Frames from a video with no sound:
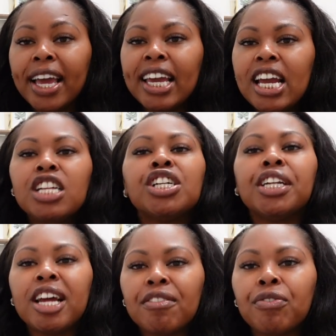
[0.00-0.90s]
Each
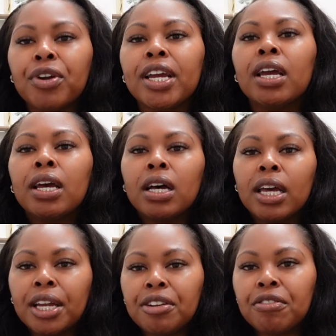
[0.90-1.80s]
and every
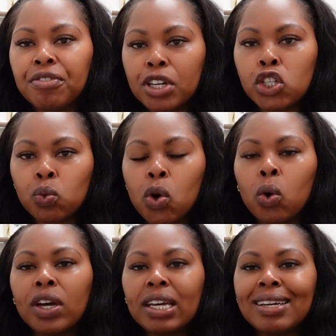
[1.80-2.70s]

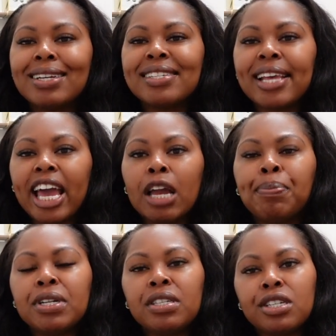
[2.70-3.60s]
individual is a
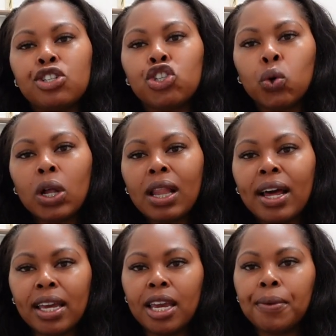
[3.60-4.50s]
potential
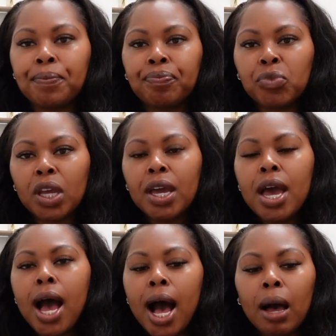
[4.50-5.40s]
client.
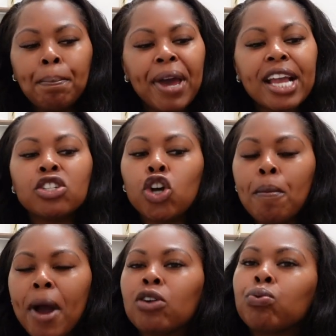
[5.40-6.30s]
Based
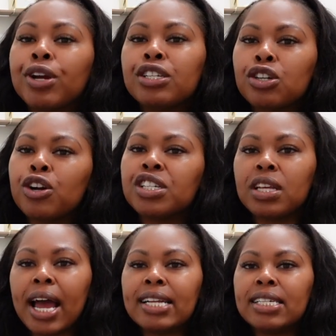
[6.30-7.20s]
on my research
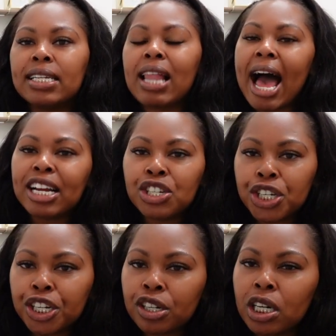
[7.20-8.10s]
that I did last
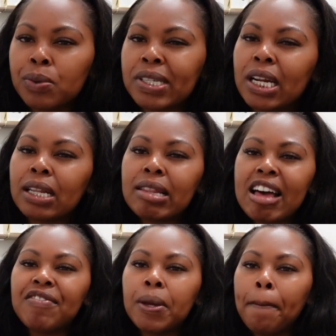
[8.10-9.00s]
year, it was an
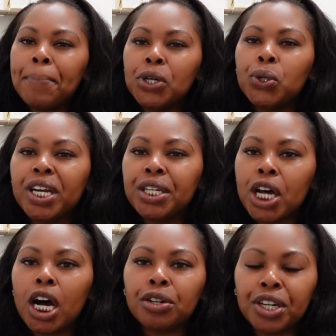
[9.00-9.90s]
$11 billion
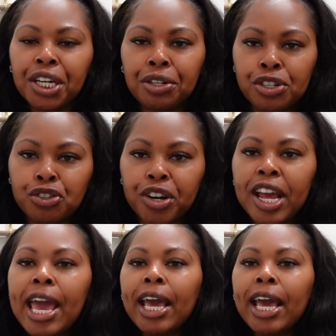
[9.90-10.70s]
industry.